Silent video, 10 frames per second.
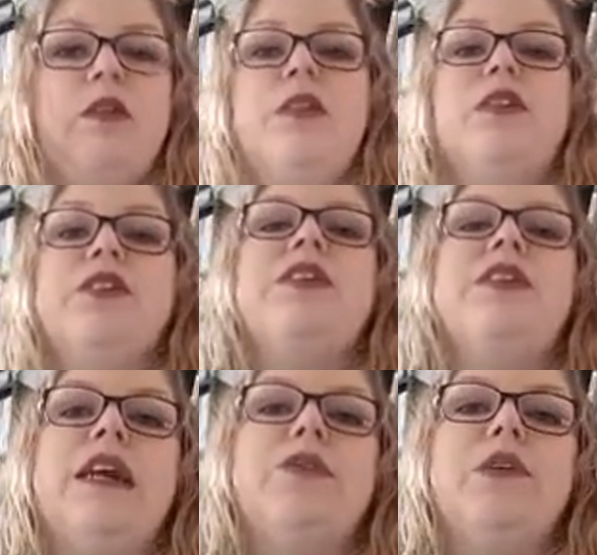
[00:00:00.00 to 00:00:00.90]
There's a
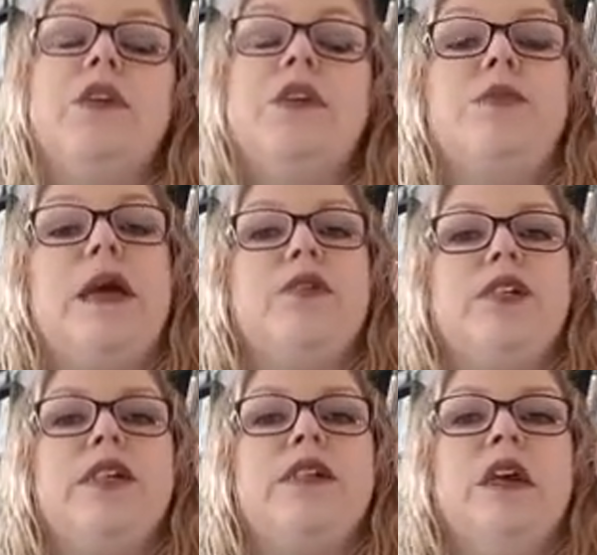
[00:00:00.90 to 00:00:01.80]
schedule, there's
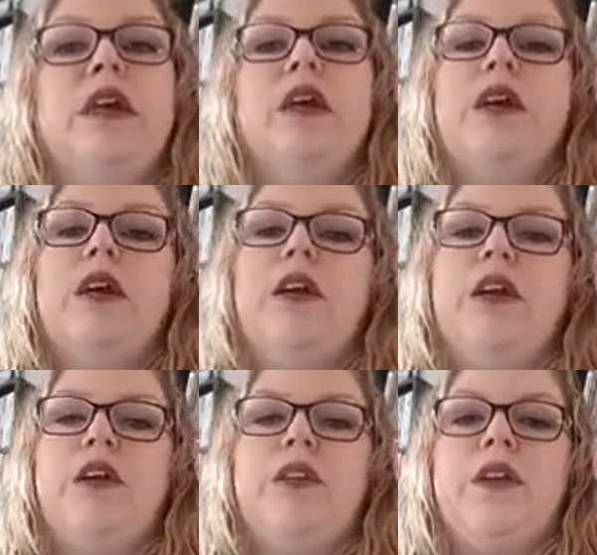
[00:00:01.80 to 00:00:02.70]
boundaries.
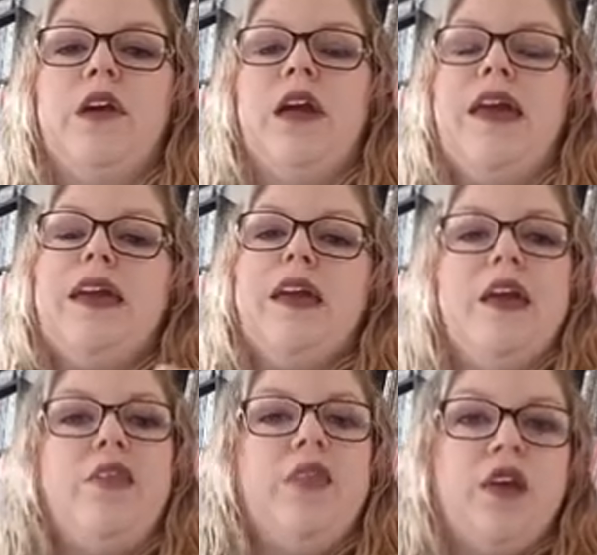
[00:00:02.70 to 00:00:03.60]
They're
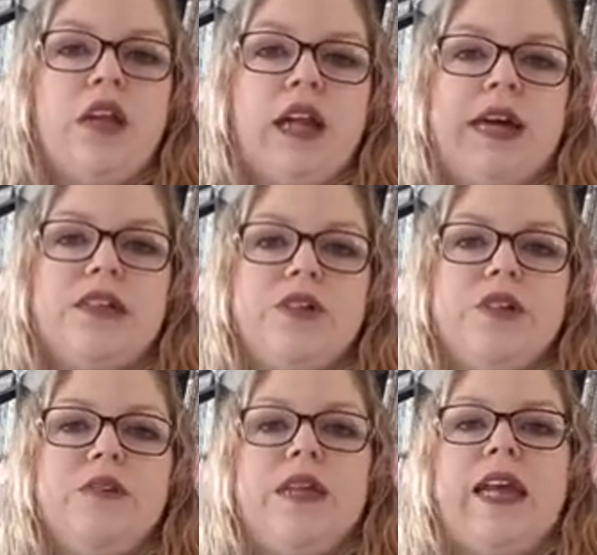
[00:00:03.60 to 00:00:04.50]
in their
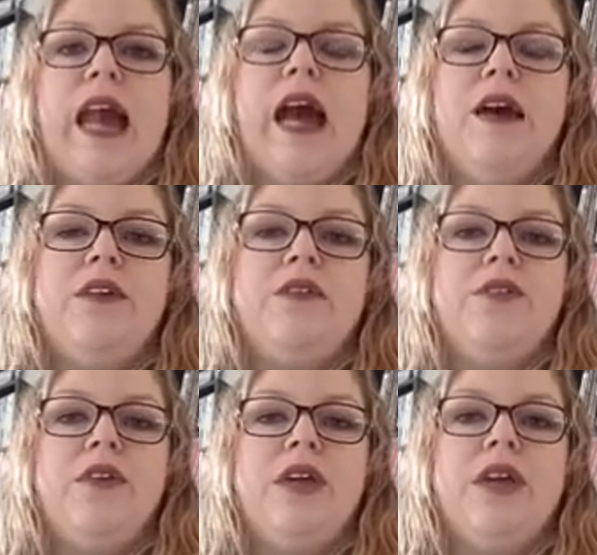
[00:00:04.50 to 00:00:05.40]
classroom, they have,
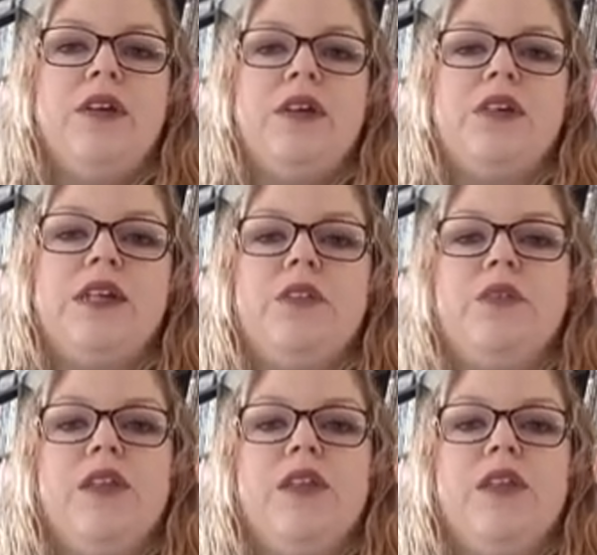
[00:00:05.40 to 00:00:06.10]
their schedule.